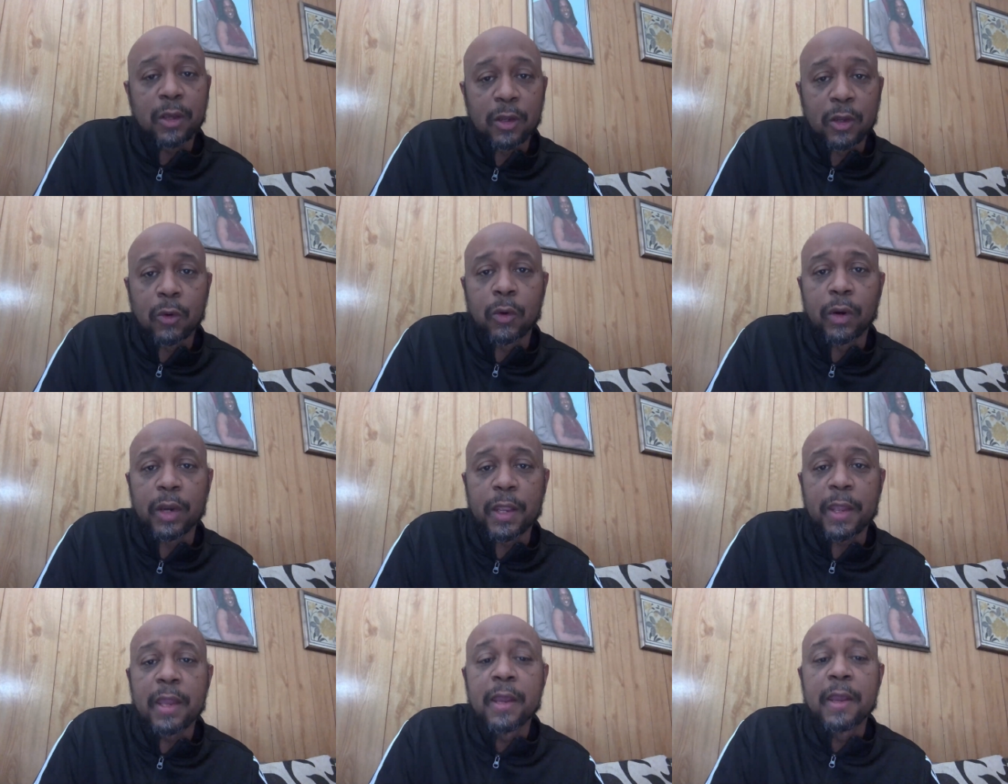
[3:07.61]

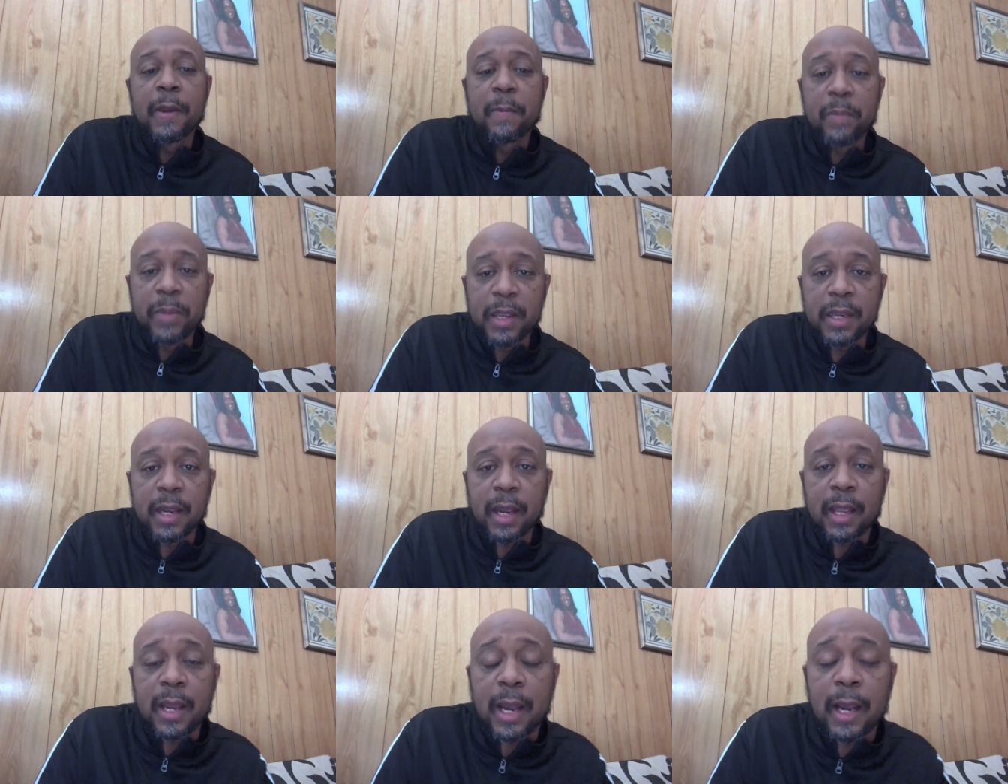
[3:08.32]
Glory be
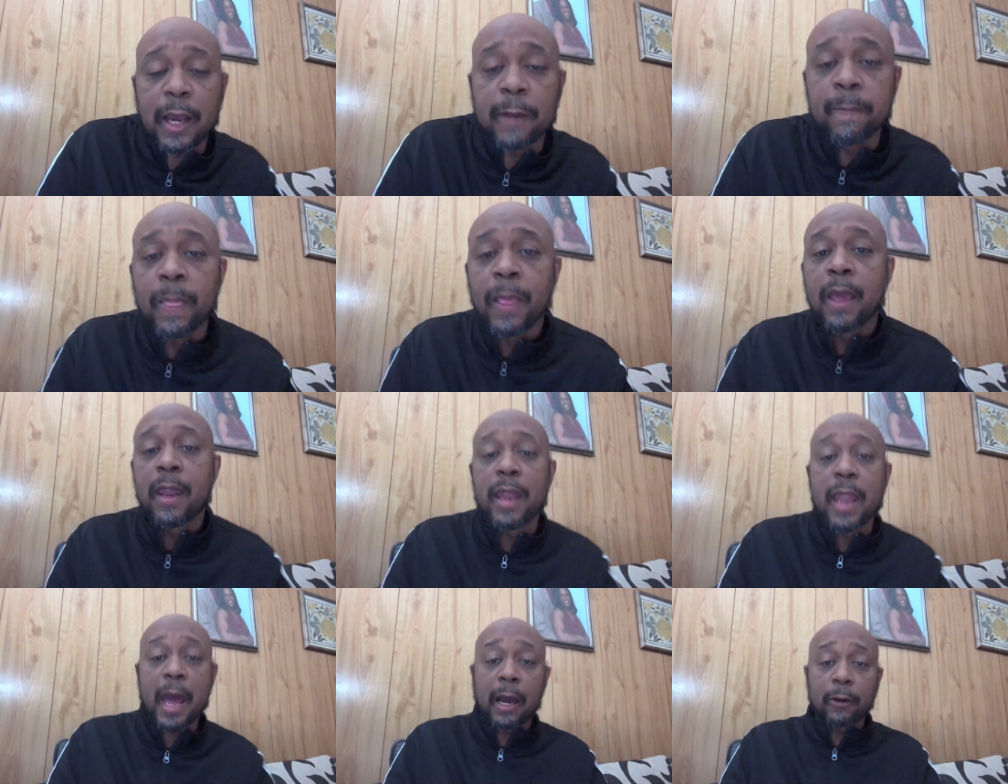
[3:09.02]
to God.
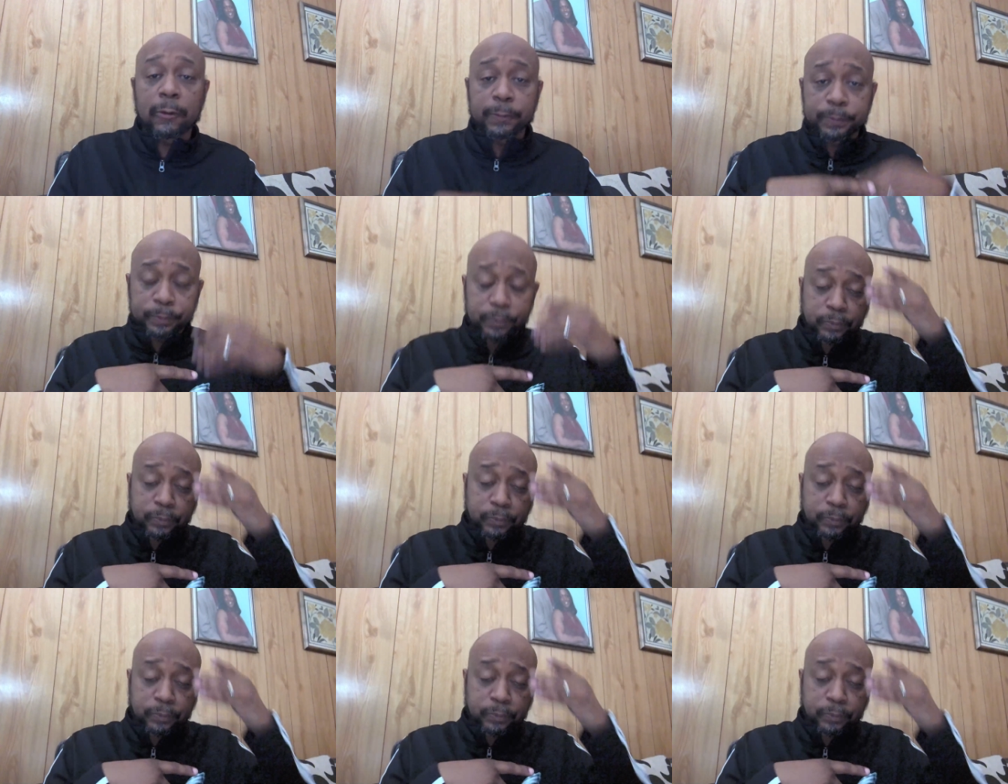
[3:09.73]
Now,